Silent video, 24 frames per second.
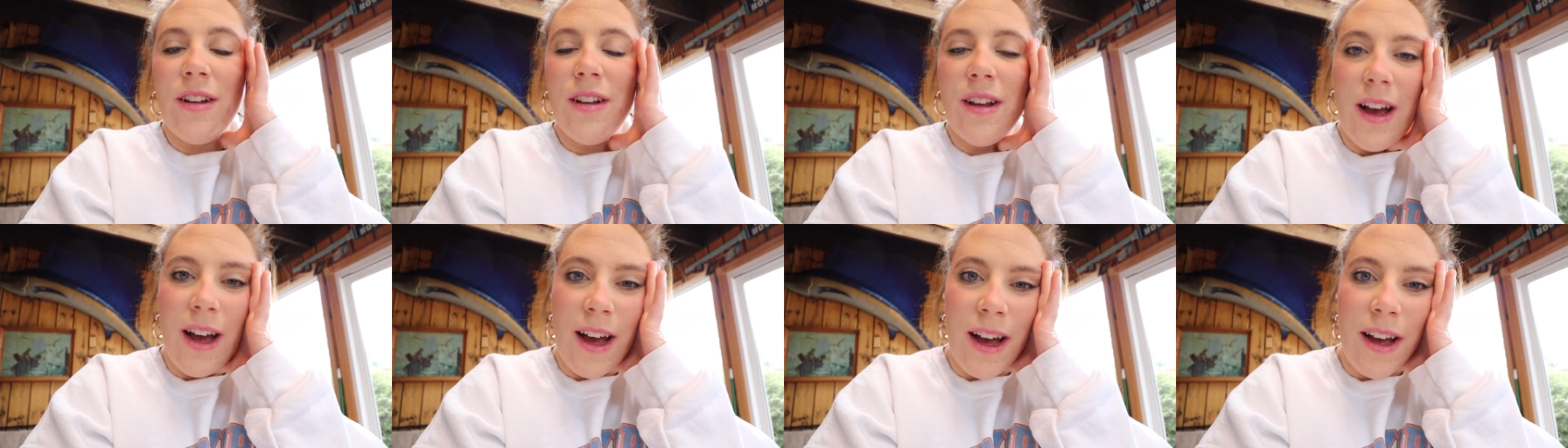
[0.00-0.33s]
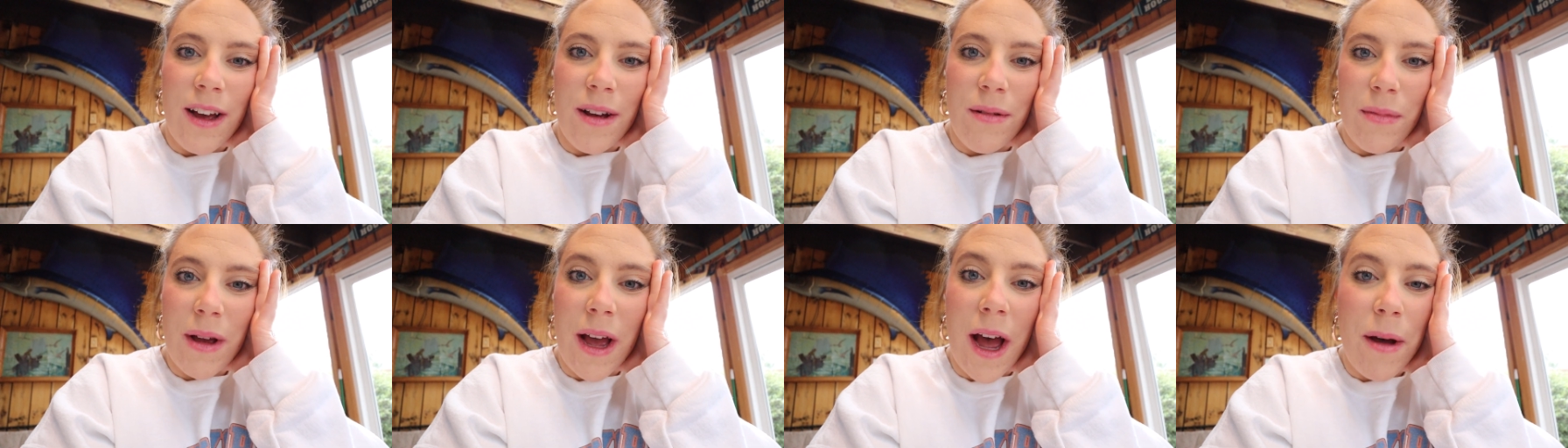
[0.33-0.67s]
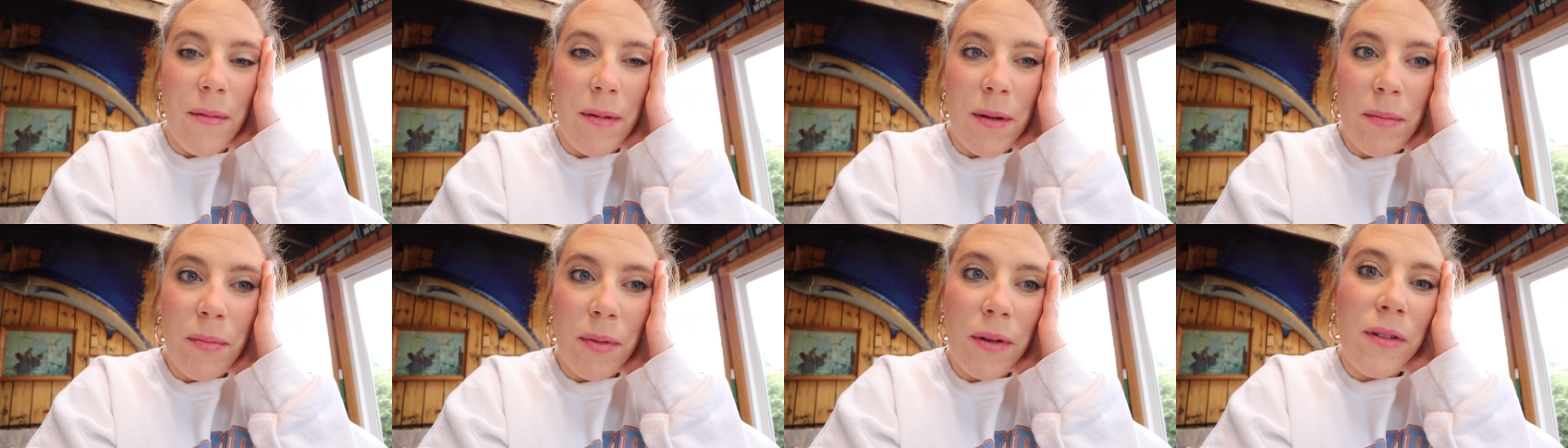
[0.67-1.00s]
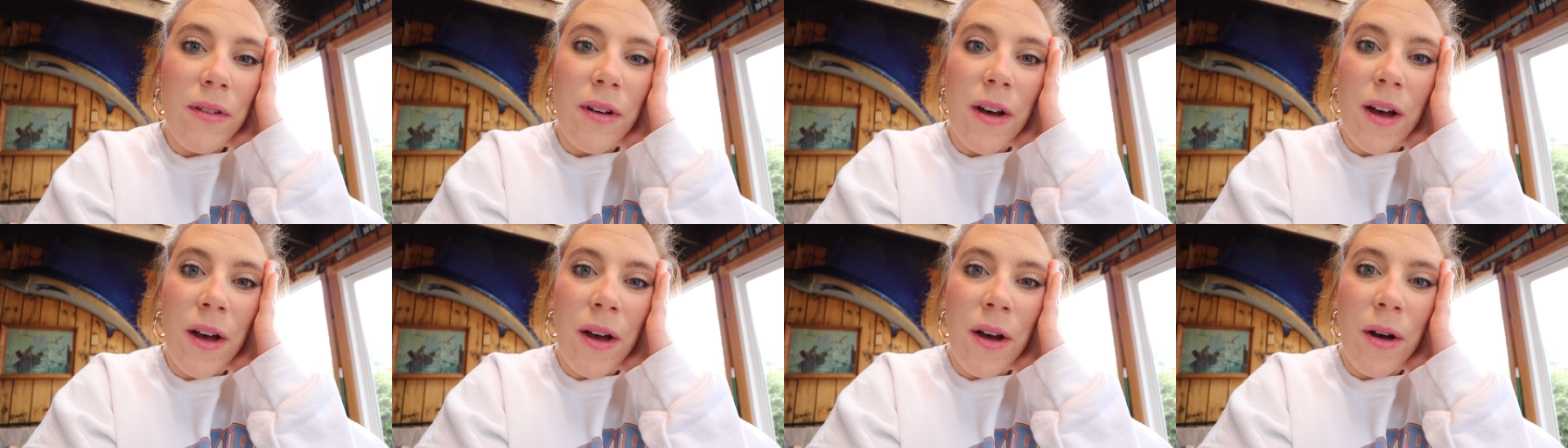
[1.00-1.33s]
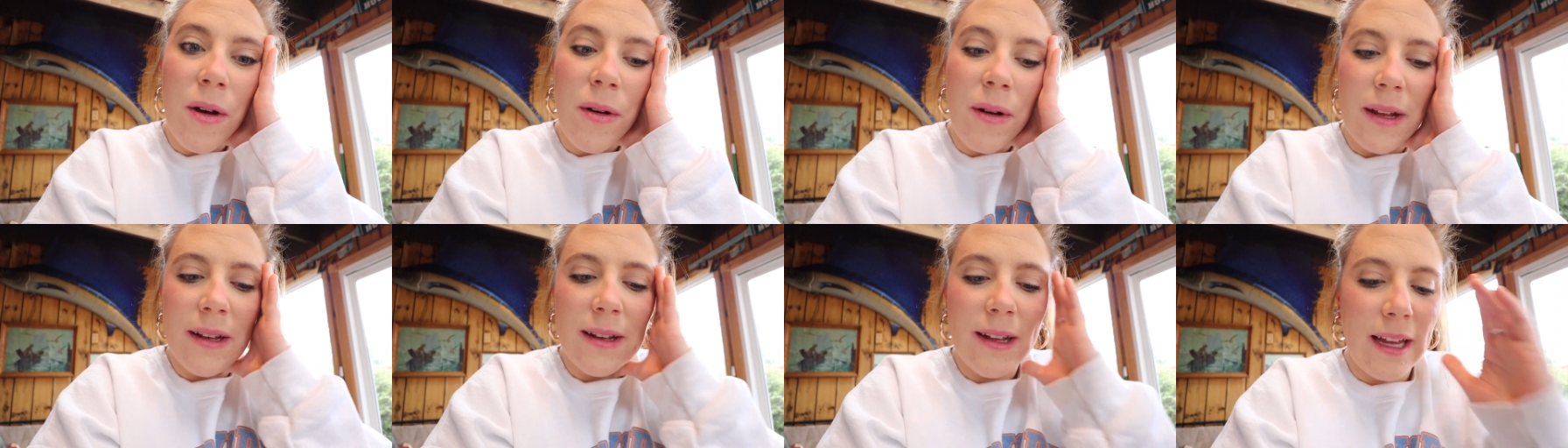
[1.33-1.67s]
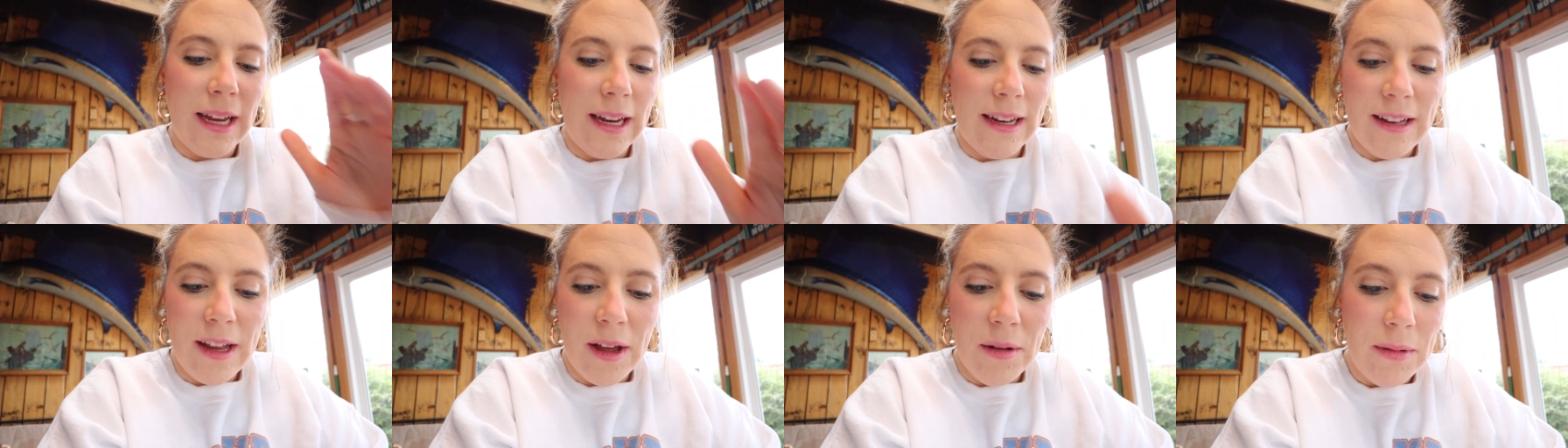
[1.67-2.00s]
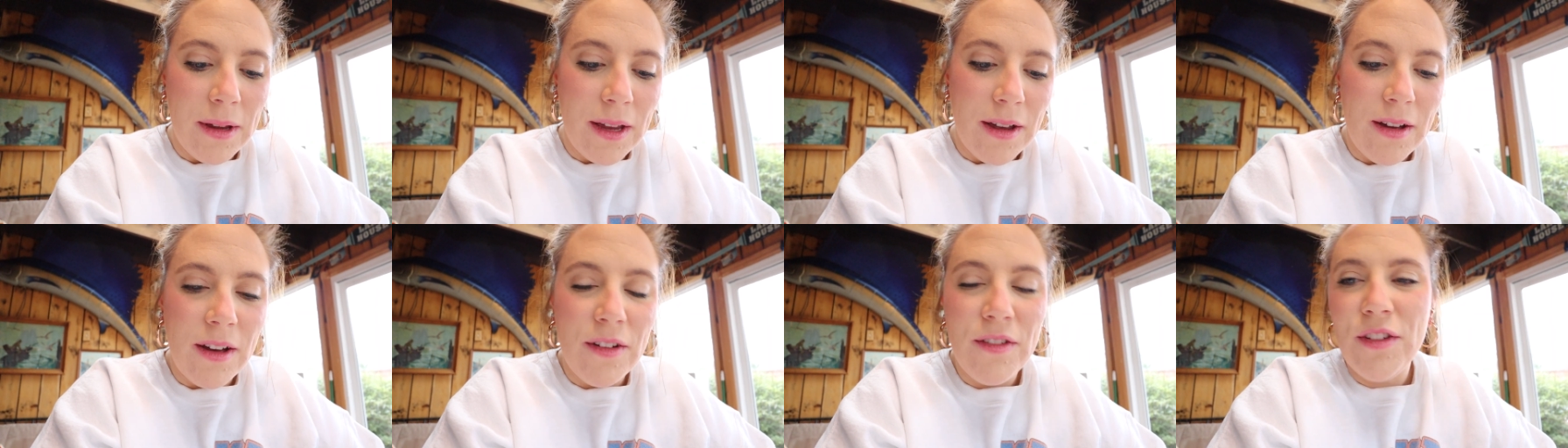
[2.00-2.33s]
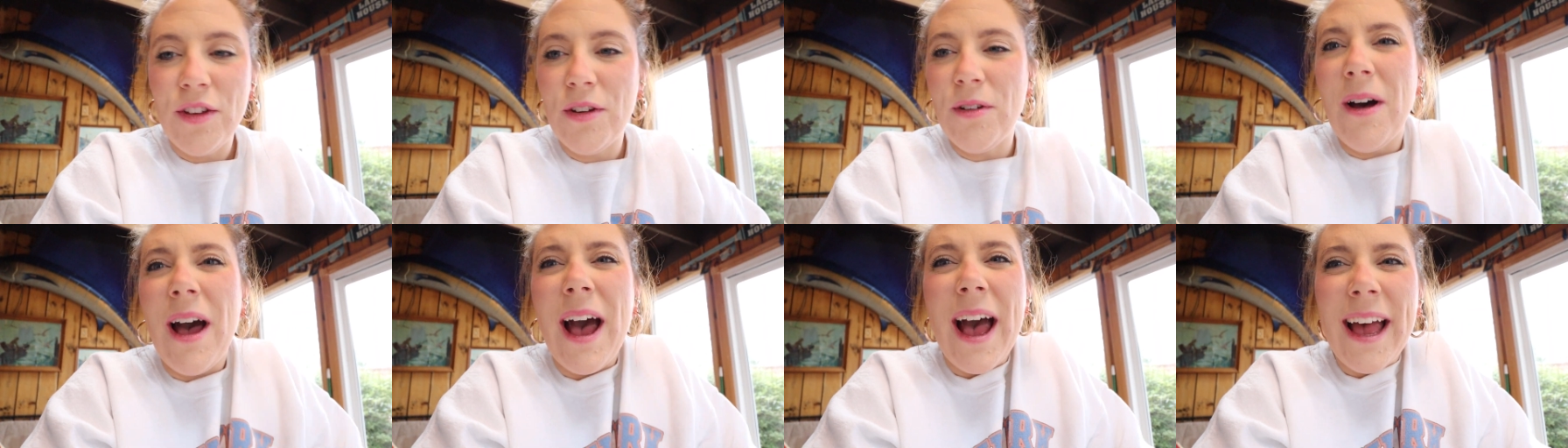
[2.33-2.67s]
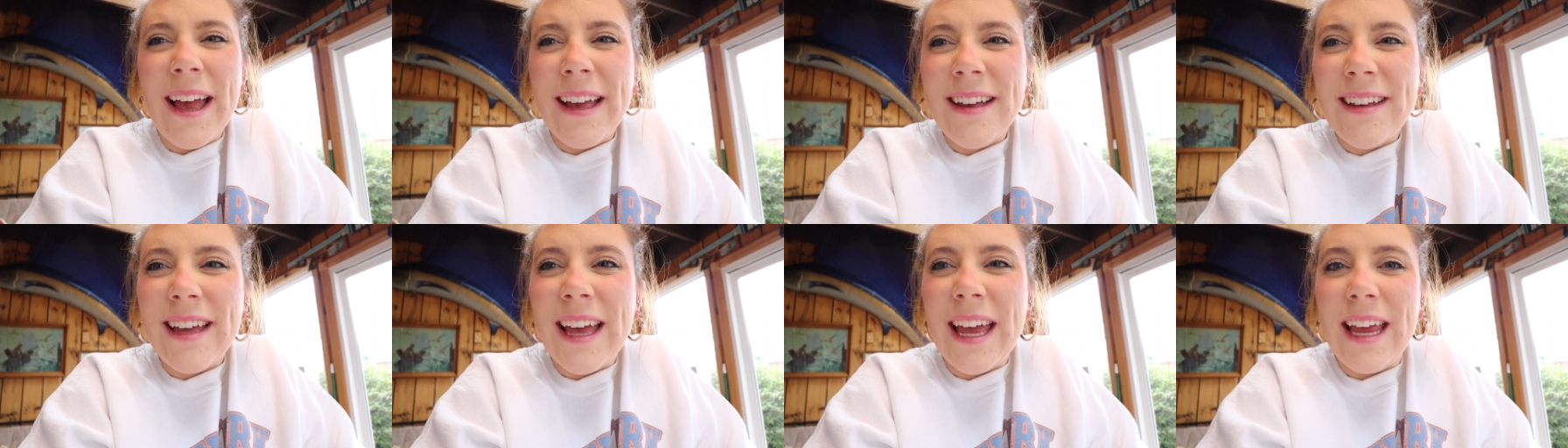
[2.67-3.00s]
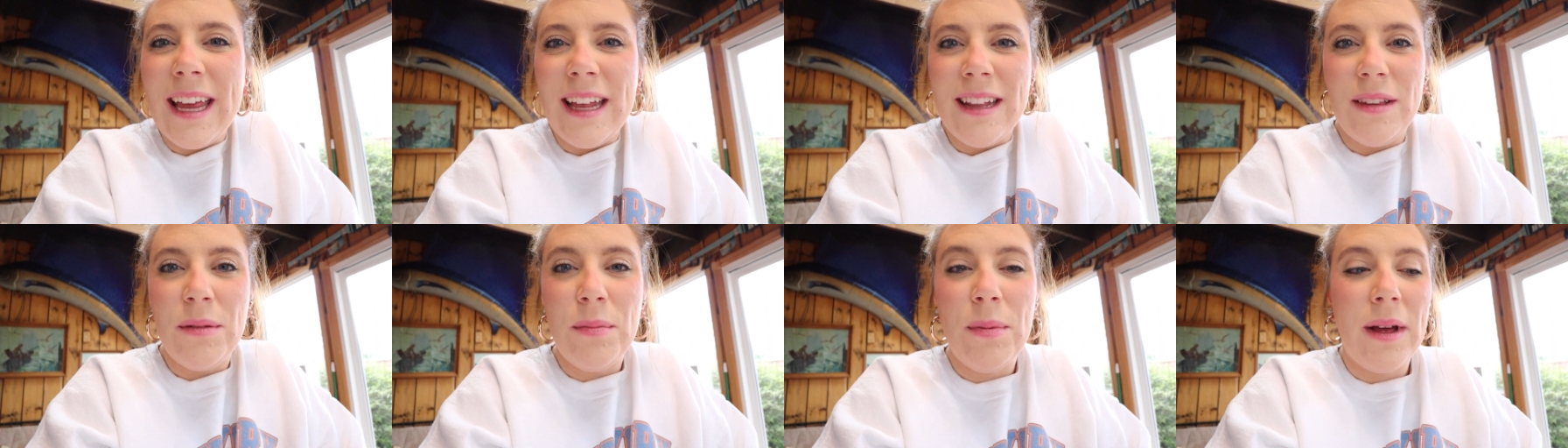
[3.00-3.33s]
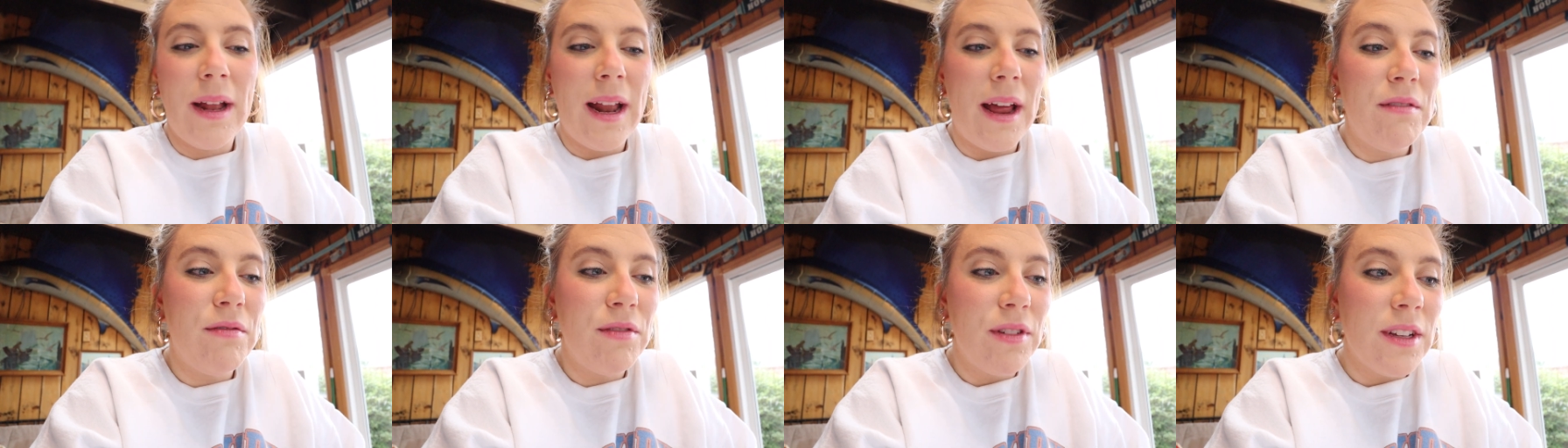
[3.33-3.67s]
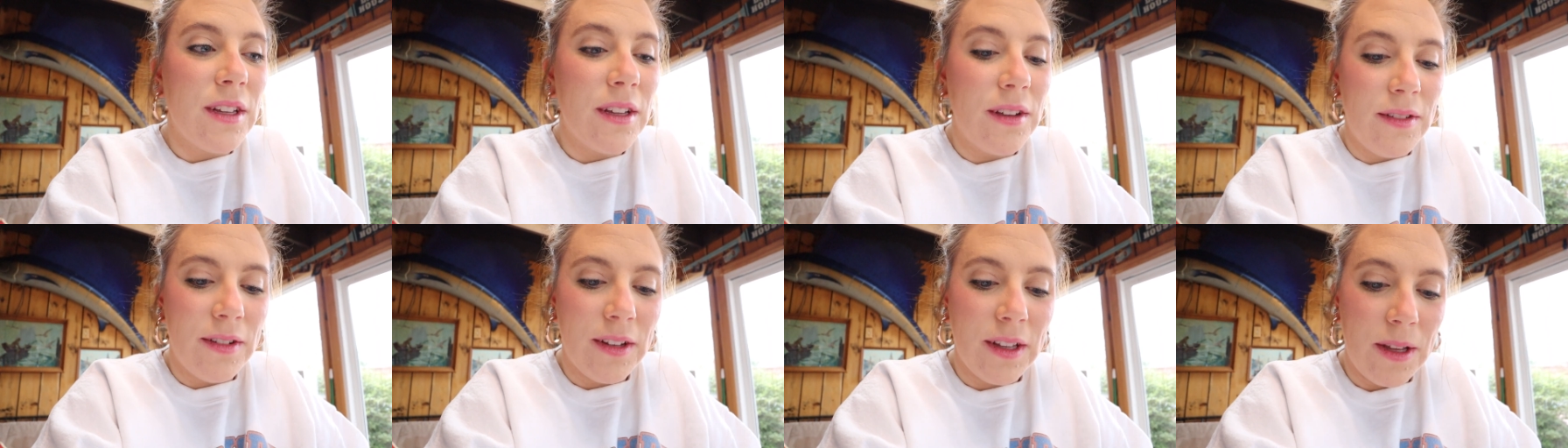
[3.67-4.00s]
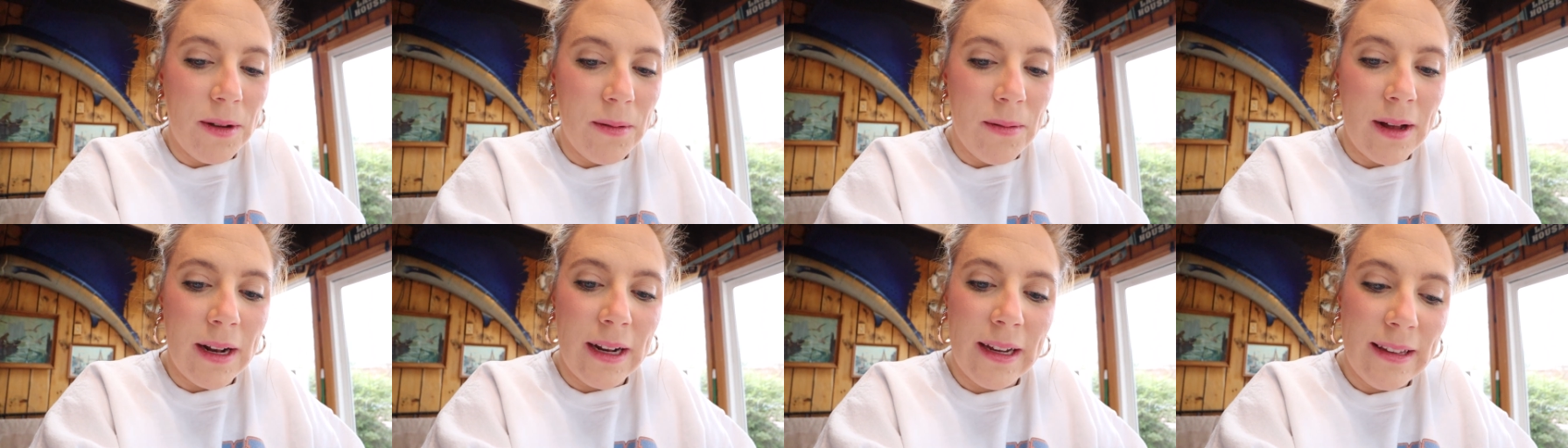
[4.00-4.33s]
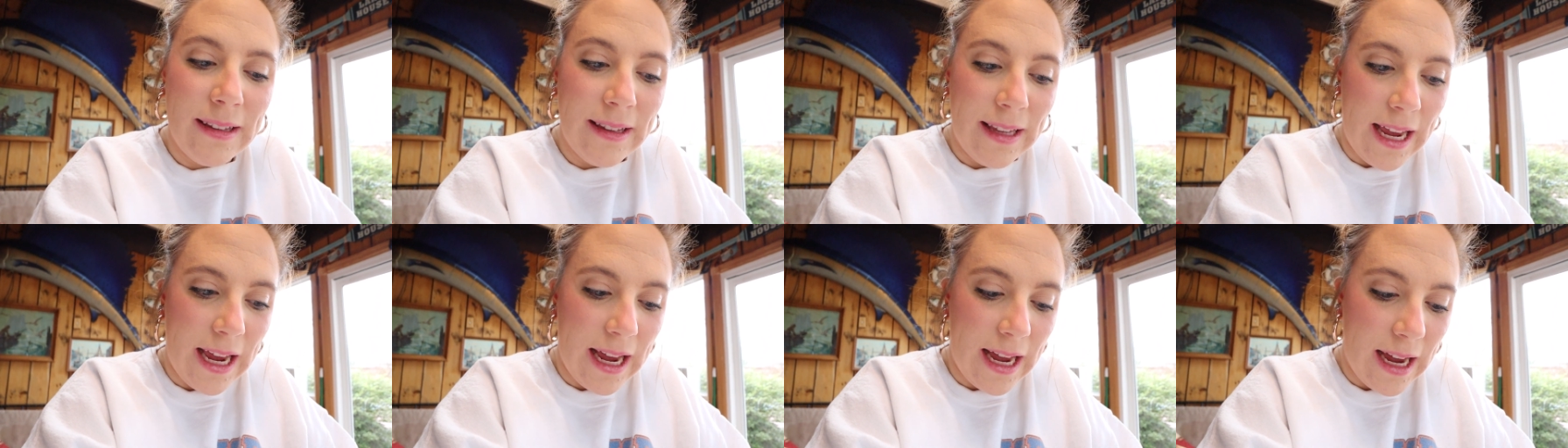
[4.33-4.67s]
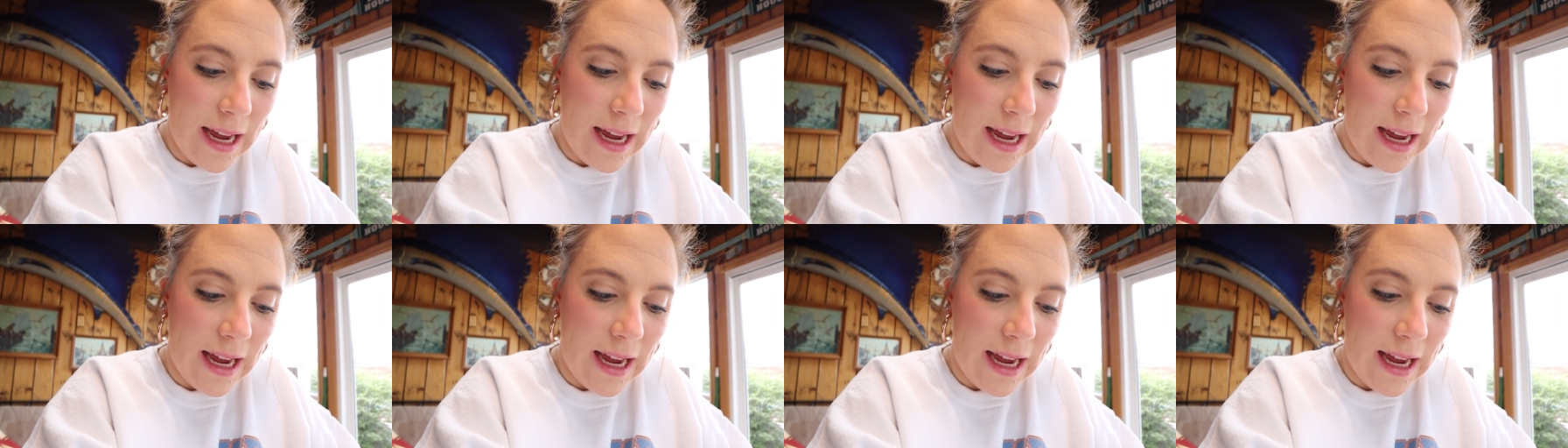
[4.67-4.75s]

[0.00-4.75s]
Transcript: comment below and like tell me a few highlights, but I really, really want to see